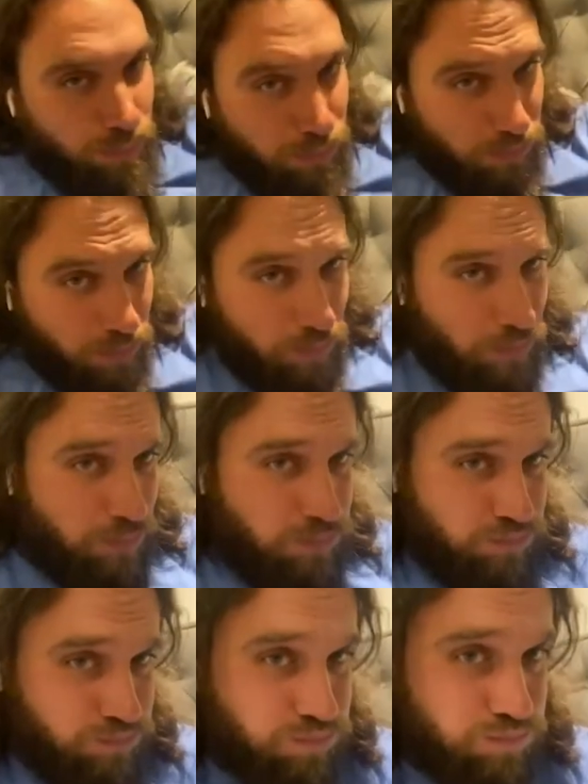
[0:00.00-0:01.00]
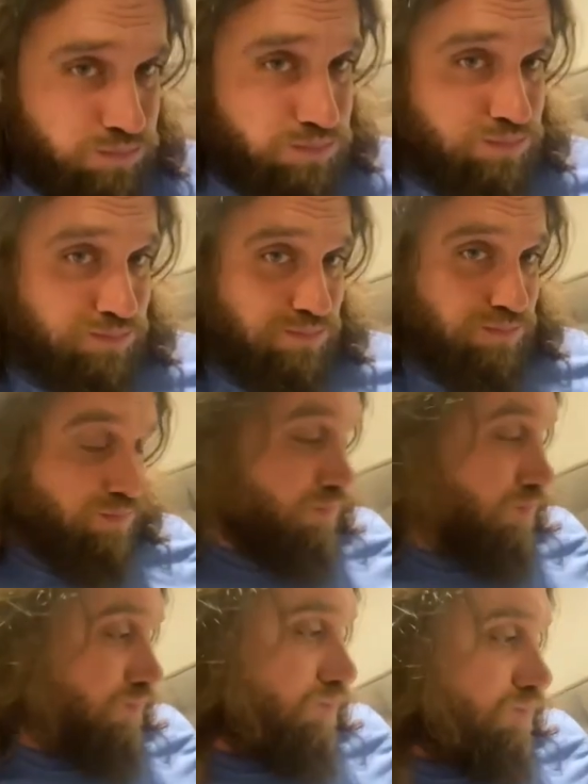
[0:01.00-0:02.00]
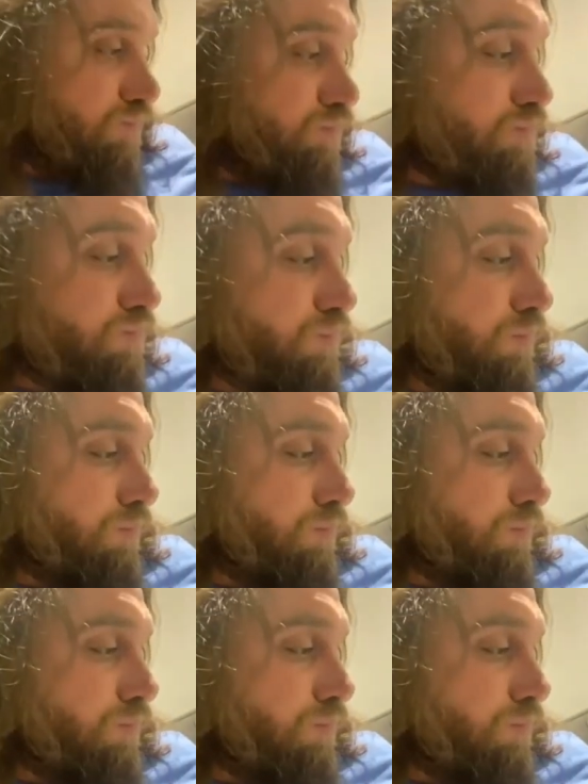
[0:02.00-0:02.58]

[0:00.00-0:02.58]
It has that ability, possibly.